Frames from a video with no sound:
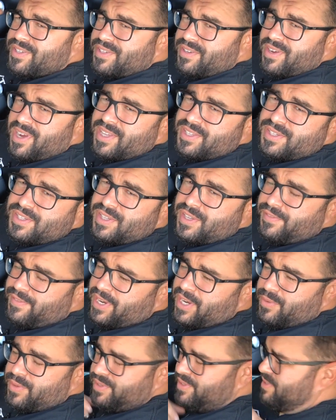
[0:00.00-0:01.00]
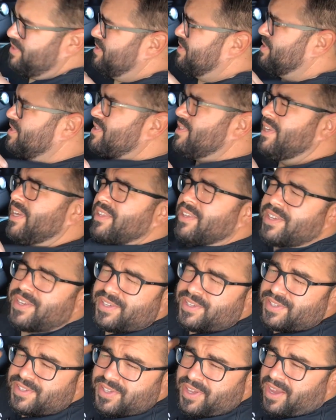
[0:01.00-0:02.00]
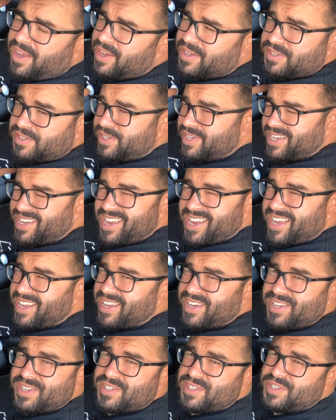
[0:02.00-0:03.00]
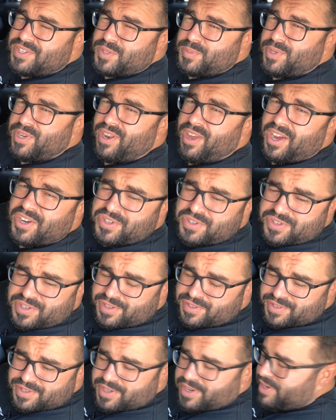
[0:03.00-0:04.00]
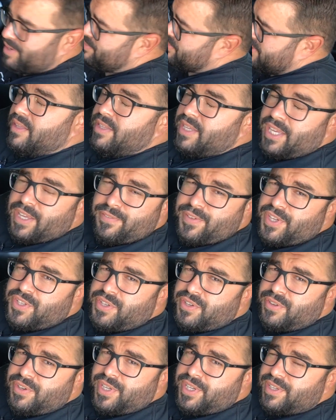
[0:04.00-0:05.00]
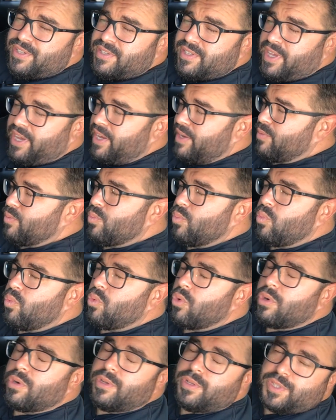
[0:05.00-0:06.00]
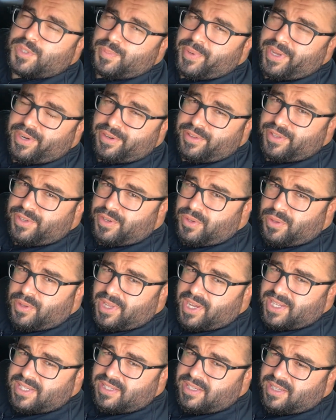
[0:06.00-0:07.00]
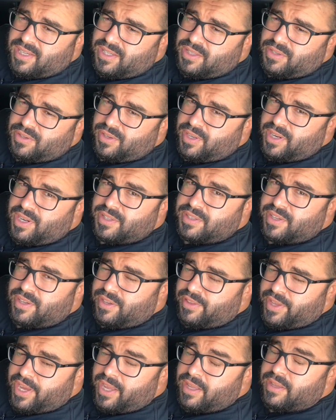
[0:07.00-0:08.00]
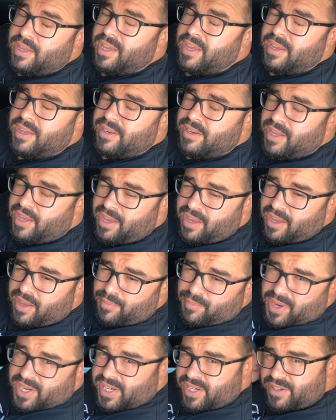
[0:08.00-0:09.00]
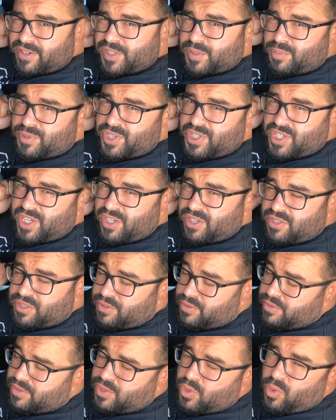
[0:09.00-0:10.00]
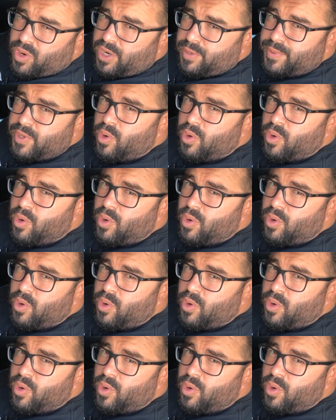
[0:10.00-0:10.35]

and all kinds of stuff, and I would just stink like exhaust and get headaches and just be nauseous all the time. EV tuning is like worlds better than old ICE tuning, I'll tell you that. And my ears appreciate it too. It's quite a bit